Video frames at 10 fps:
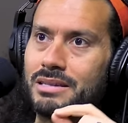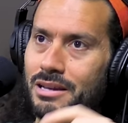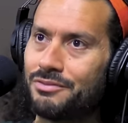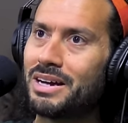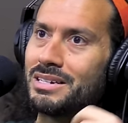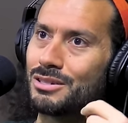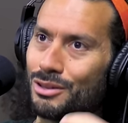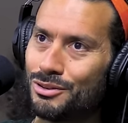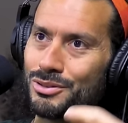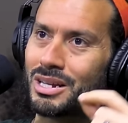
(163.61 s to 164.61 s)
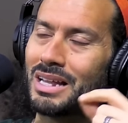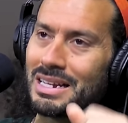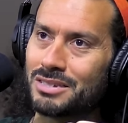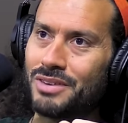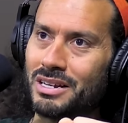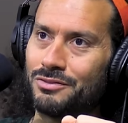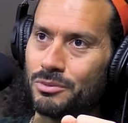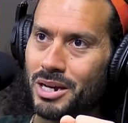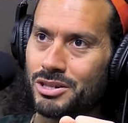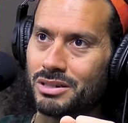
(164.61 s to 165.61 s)
is if I disclose classified
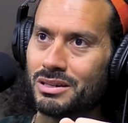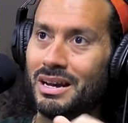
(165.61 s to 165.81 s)
information.